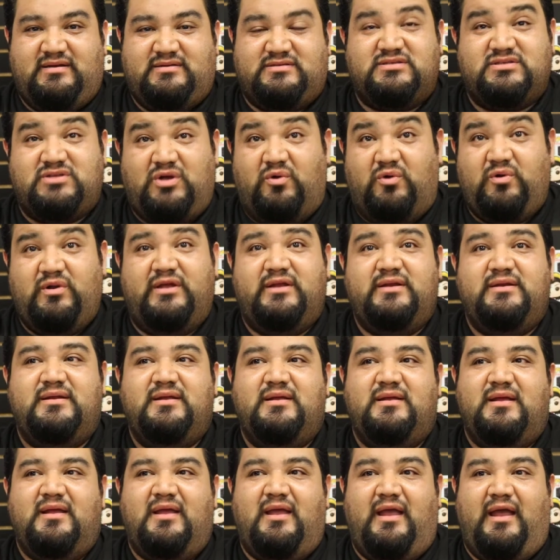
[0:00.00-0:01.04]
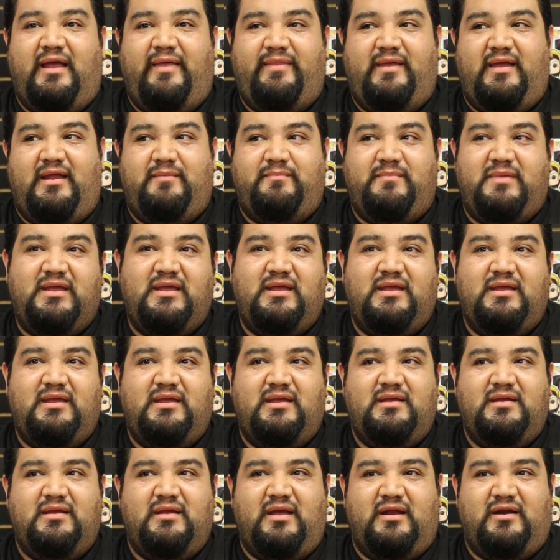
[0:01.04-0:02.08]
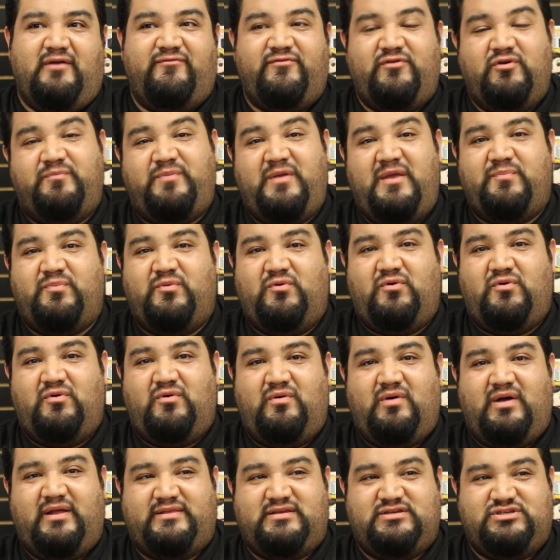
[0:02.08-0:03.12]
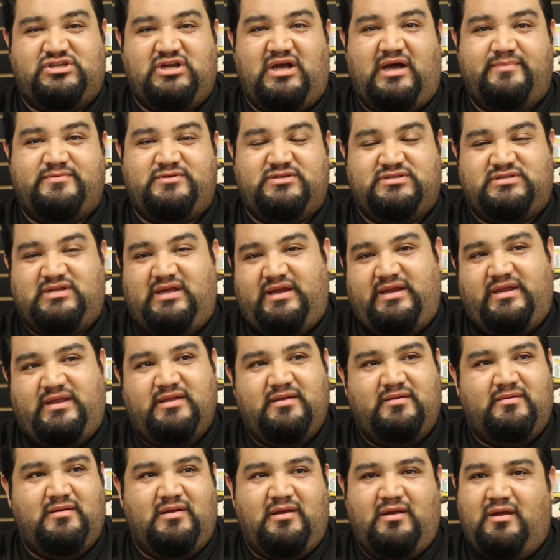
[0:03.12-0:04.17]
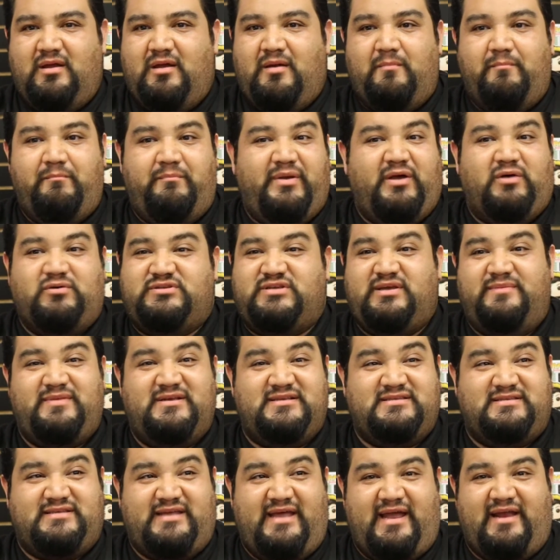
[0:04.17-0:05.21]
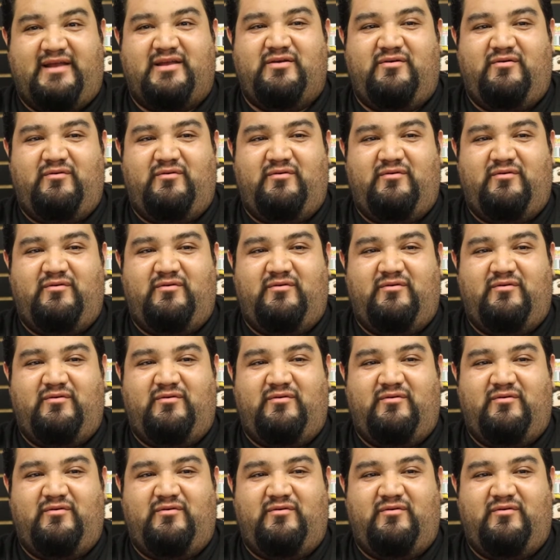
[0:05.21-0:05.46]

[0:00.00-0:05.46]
stolen, and then me and a few people at the shop just like built him his deck